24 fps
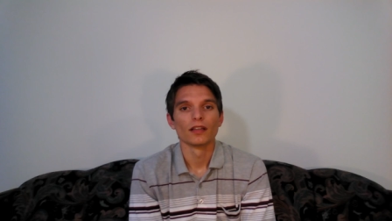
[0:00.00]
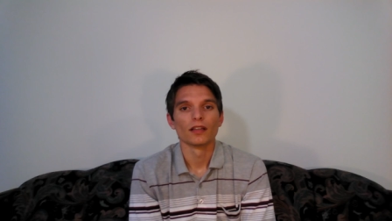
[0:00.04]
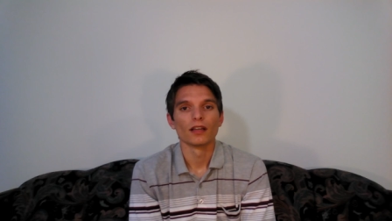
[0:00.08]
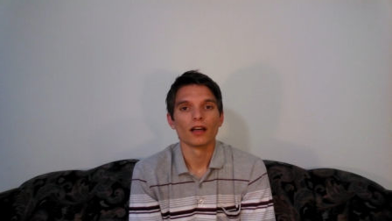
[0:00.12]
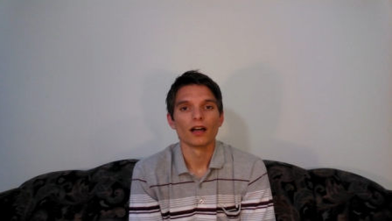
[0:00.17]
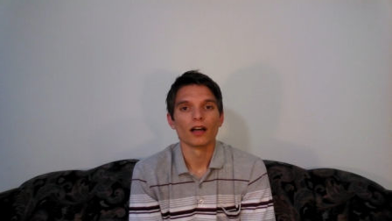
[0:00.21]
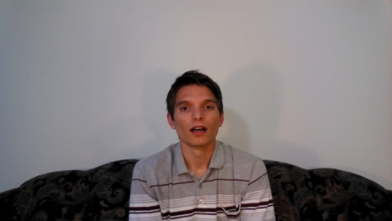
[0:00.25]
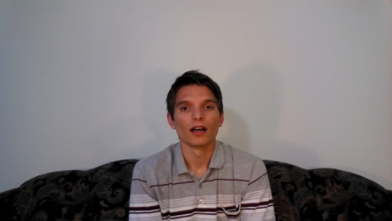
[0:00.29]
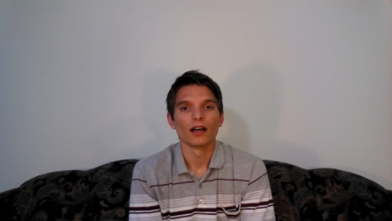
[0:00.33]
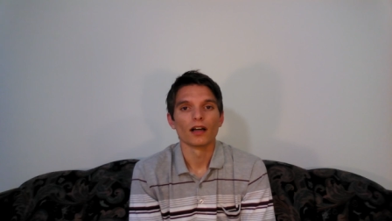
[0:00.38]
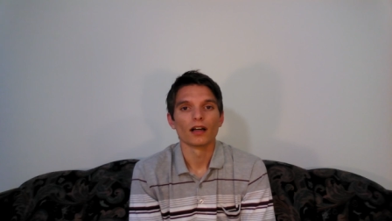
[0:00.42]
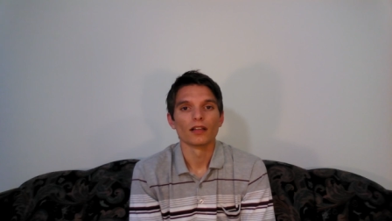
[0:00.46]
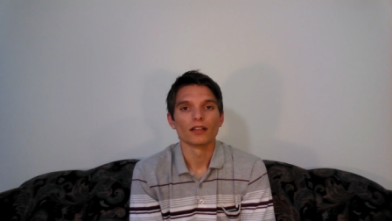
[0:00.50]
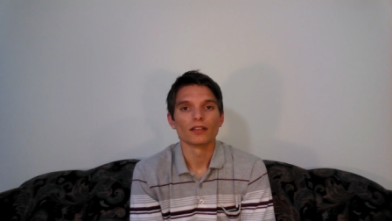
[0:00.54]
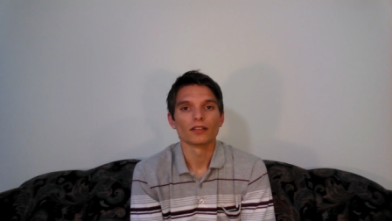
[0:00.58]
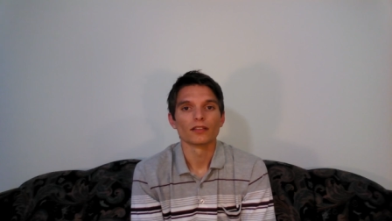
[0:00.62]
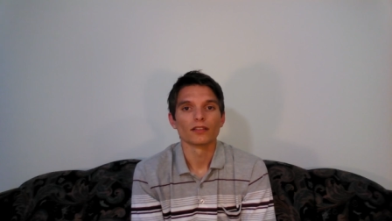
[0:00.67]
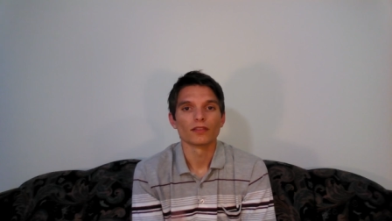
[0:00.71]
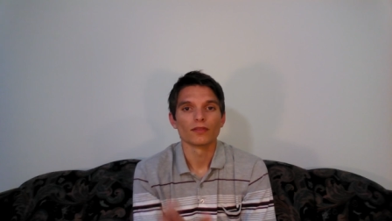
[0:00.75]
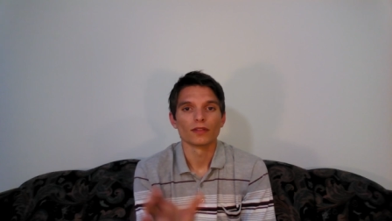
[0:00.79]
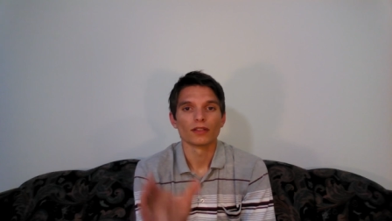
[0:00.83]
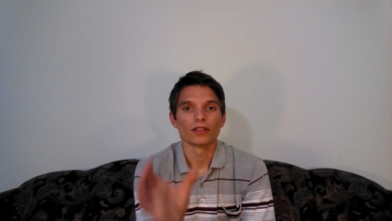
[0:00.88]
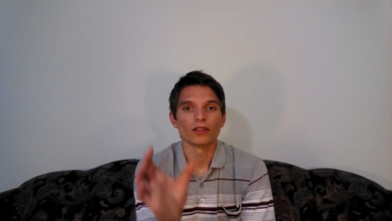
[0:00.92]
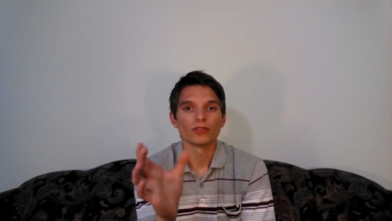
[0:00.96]
uh,
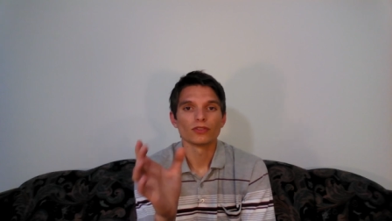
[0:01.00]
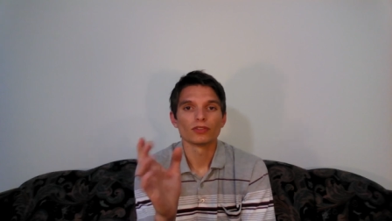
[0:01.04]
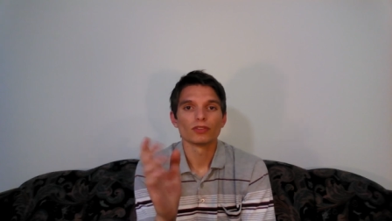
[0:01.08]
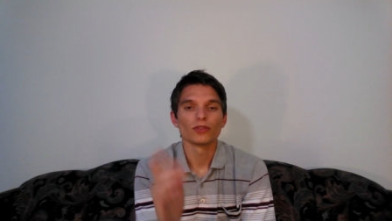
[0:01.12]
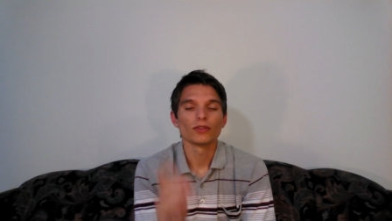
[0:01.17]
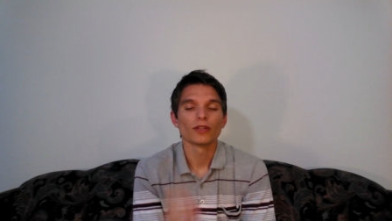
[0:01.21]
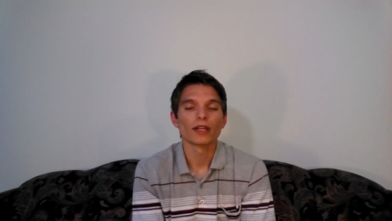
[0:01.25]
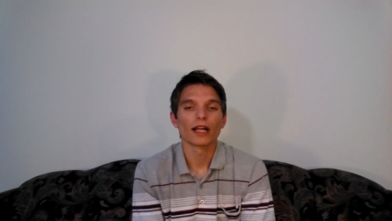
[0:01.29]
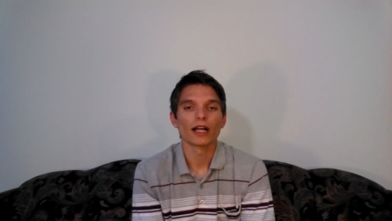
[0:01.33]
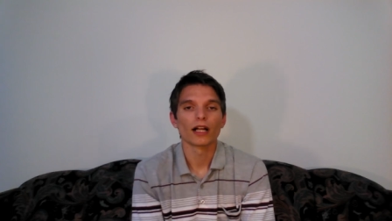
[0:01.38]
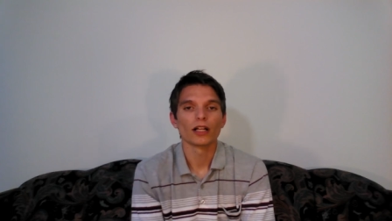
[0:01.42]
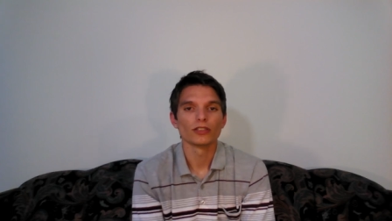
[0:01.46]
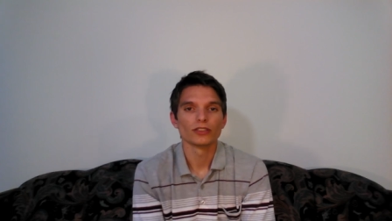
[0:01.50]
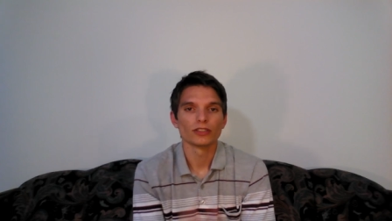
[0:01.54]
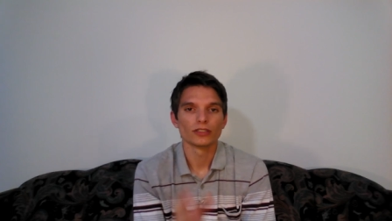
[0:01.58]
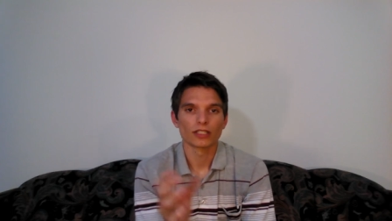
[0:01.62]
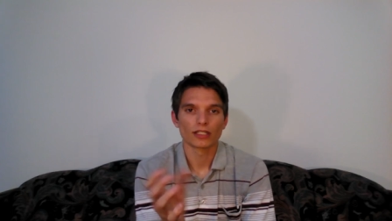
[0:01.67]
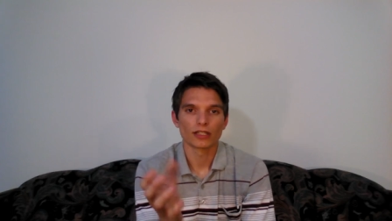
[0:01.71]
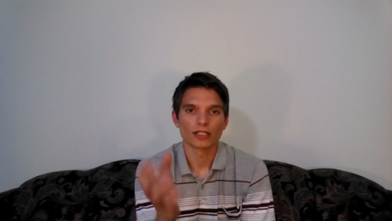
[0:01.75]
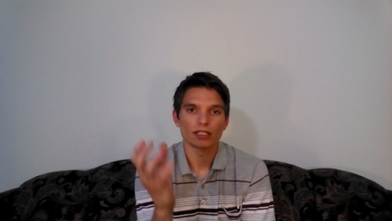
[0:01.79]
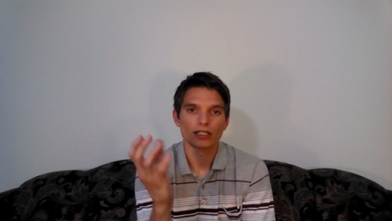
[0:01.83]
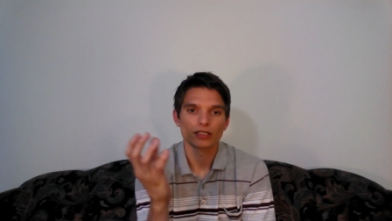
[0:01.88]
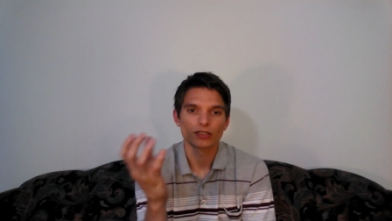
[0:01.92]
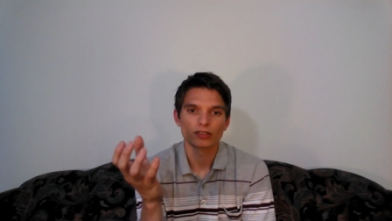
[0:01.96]
those two analogies, I
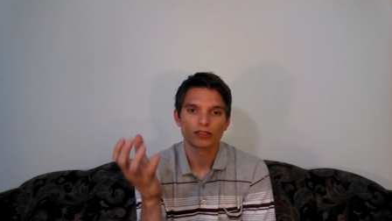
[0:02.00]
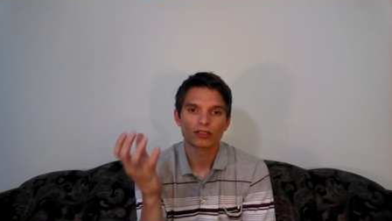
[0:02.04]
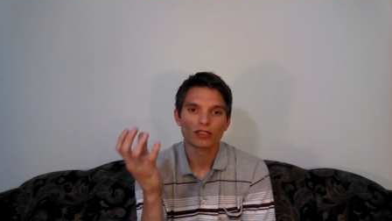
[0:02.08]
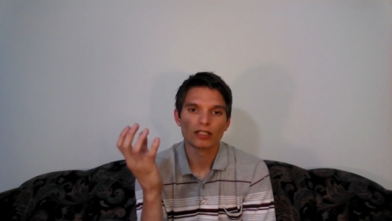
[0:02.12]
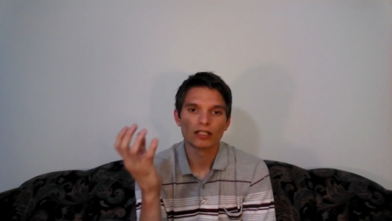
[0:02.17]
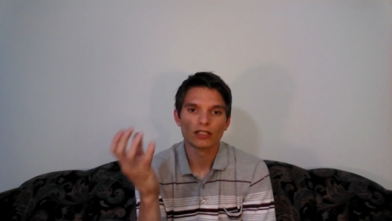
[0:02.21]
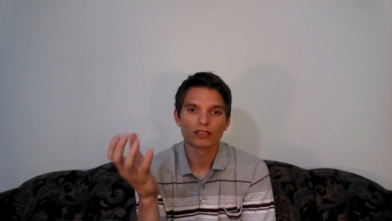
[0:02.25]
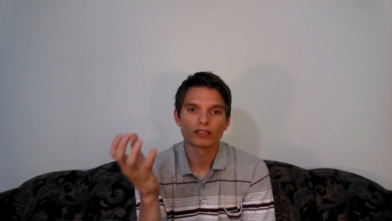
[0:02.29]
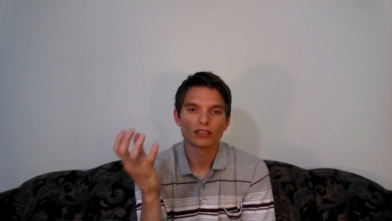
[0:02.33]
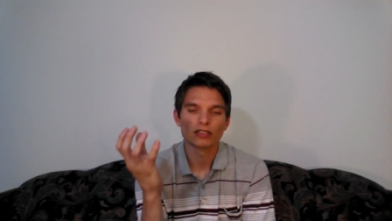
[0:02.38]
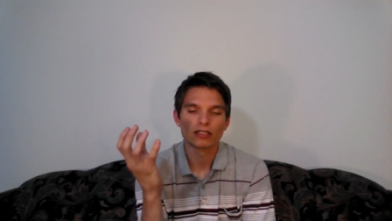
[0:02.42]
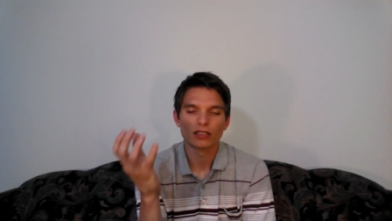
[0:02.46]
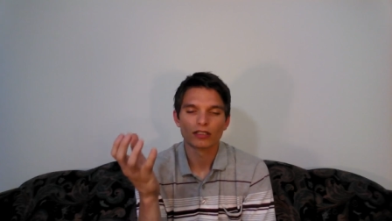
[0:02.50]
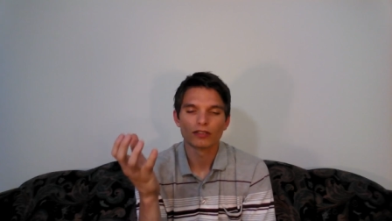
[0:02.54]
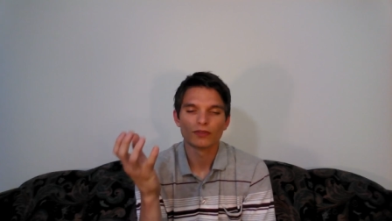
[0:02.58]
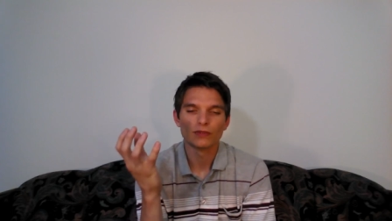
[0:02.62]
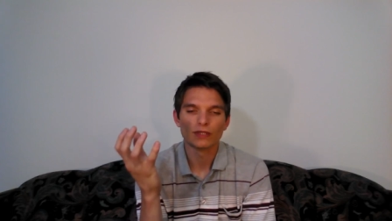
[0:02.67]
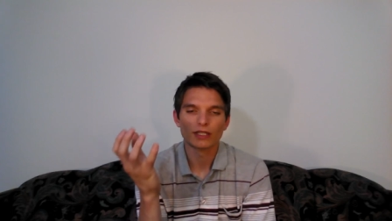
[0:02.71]
think it's, it's, we